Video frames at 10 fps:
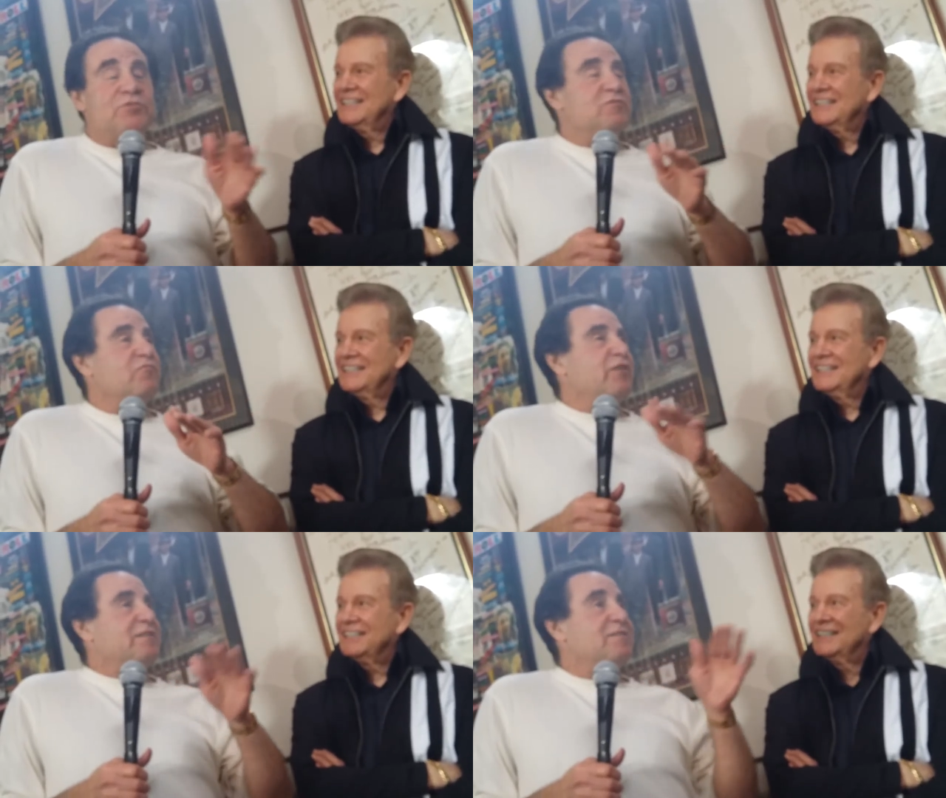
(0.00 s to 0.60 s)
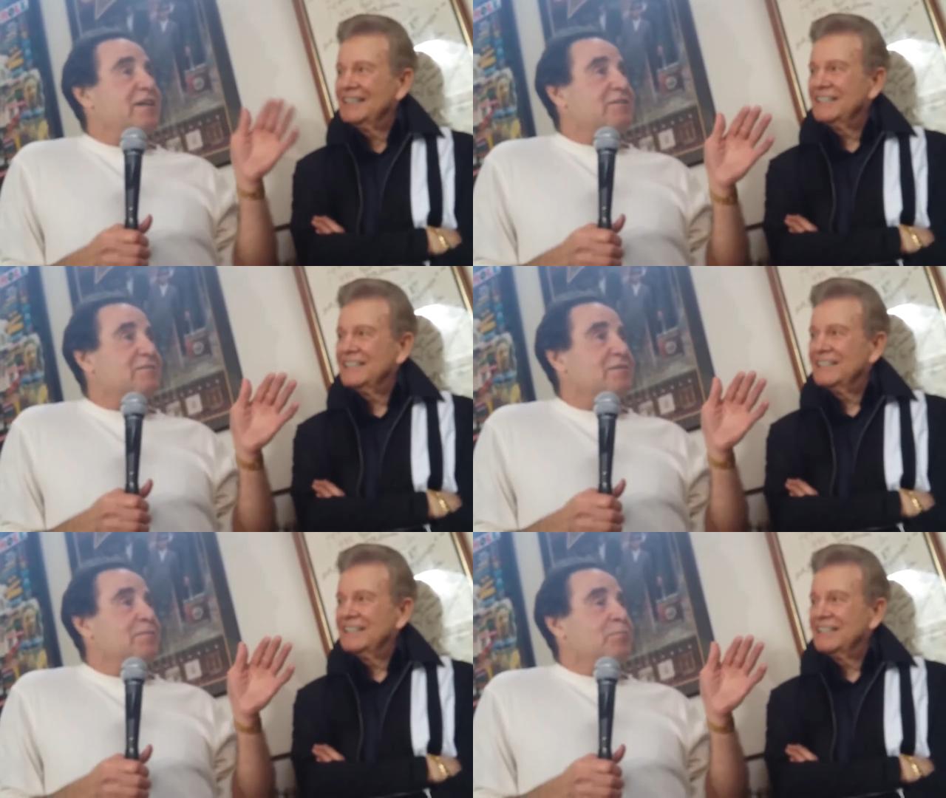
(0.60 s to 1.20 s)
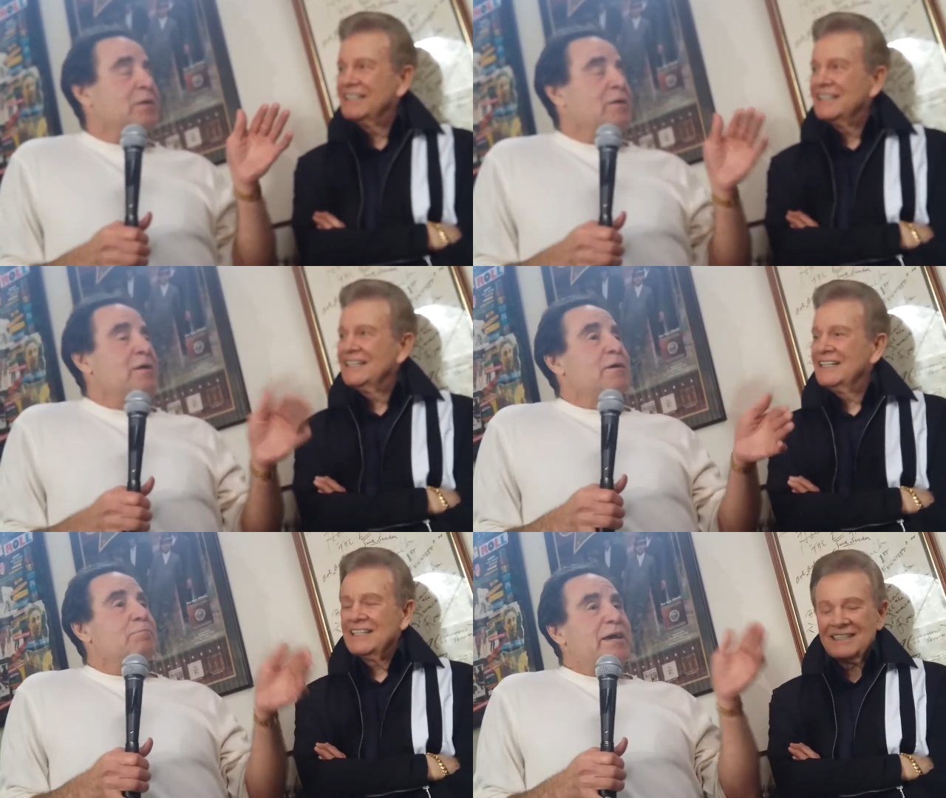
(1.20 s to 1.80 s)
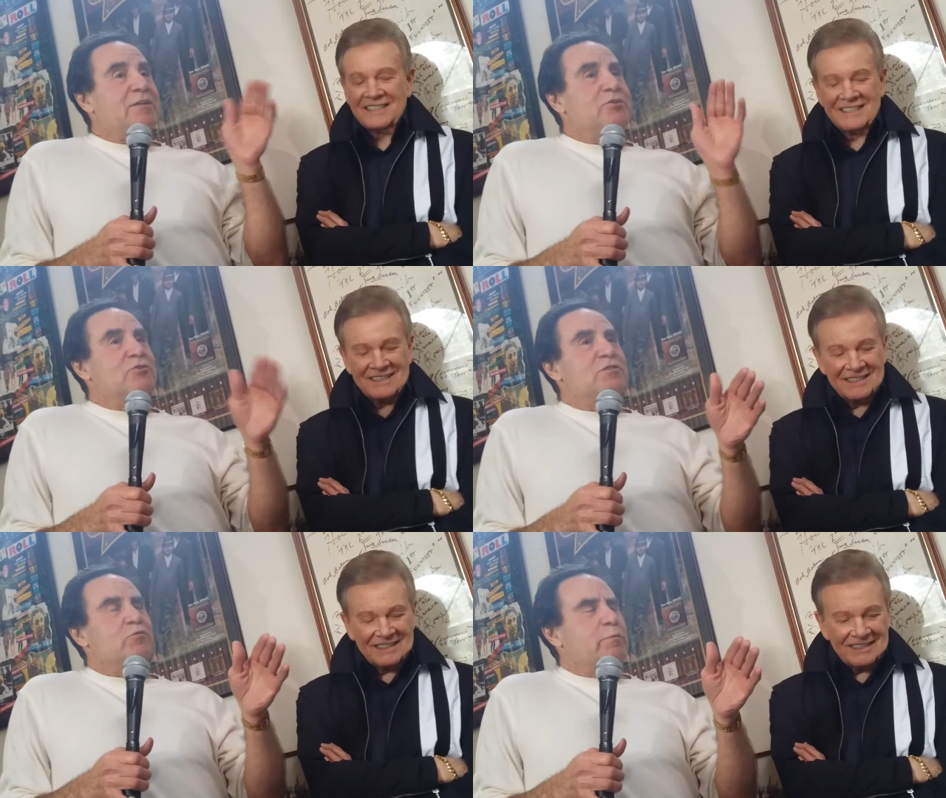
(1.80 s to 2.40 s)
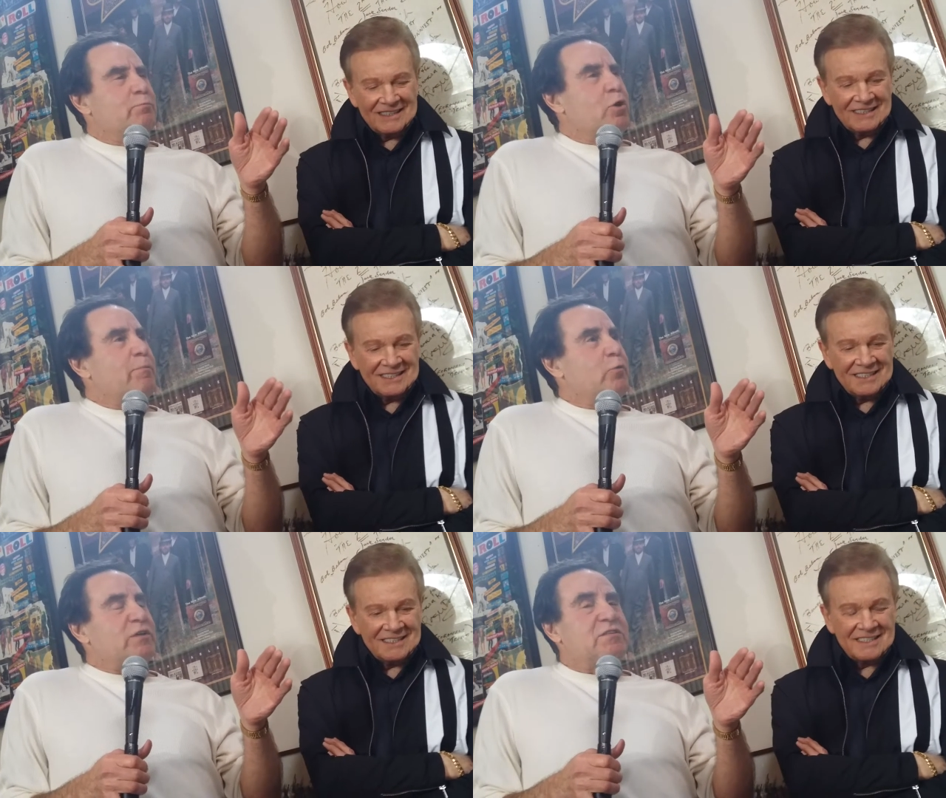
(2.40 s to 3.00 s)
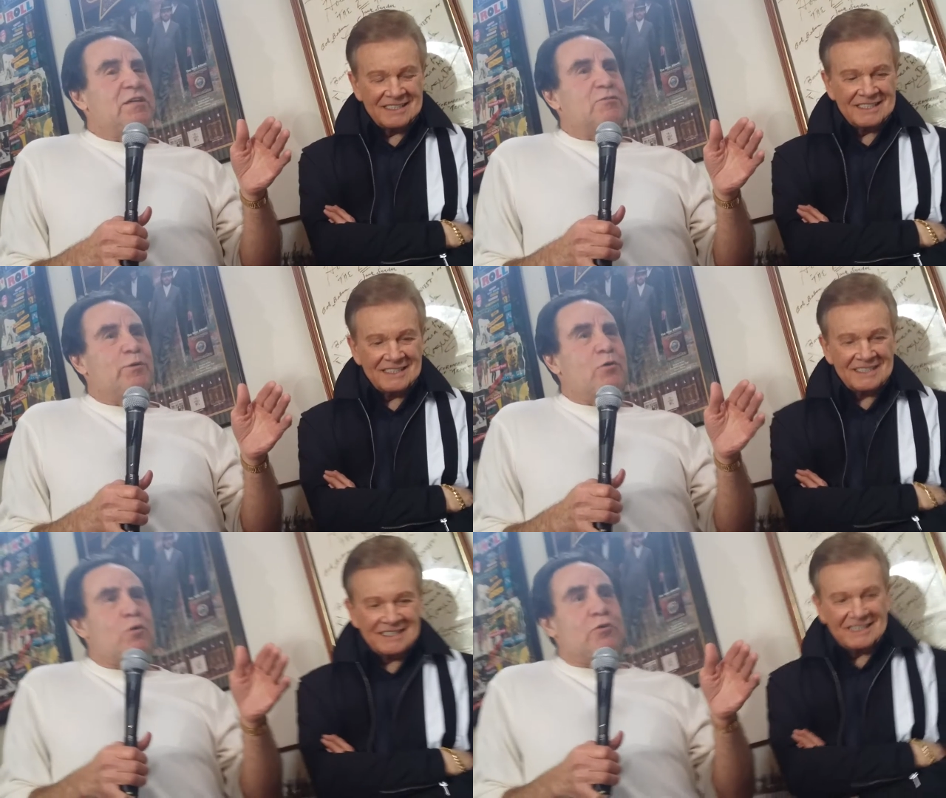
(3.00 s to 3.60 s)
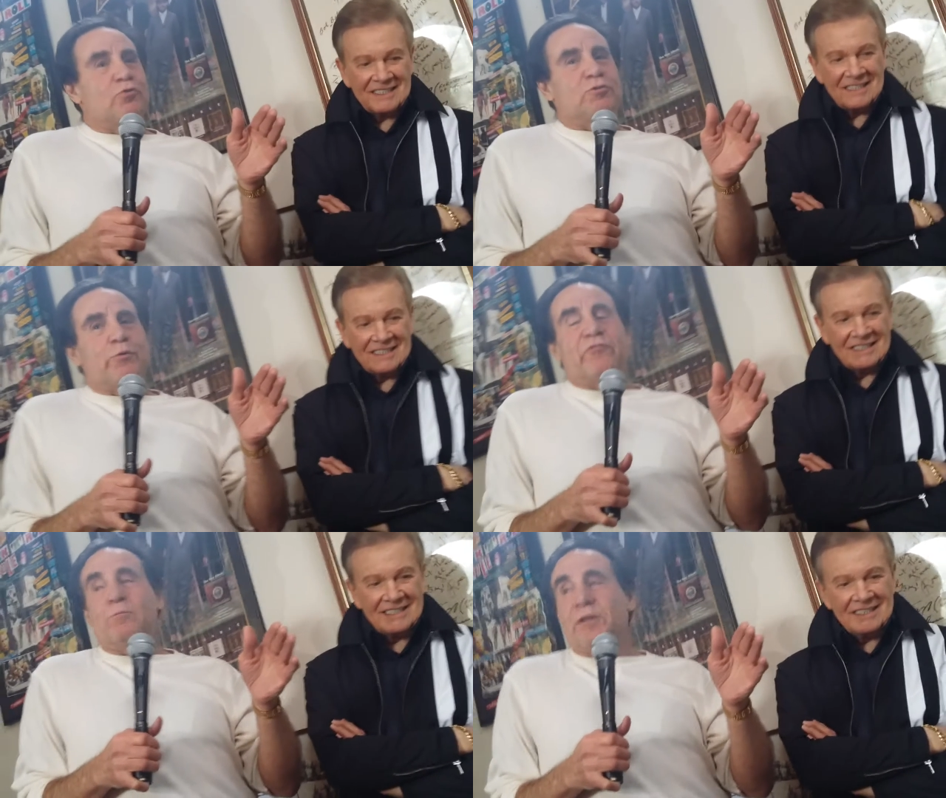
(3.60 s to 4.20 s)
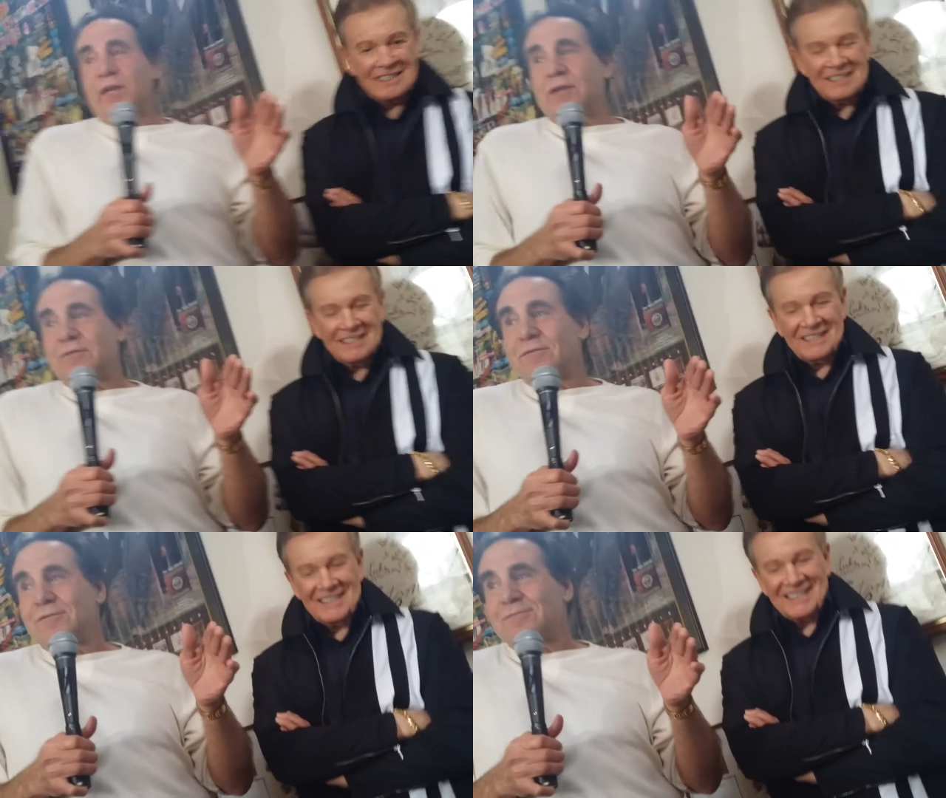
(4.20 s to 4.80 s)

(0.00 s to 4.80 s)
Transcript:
Speaker 1: Just fantastic. Bad news is we've been bought by Westinghouse and we go all news a week from Monday. Yeah.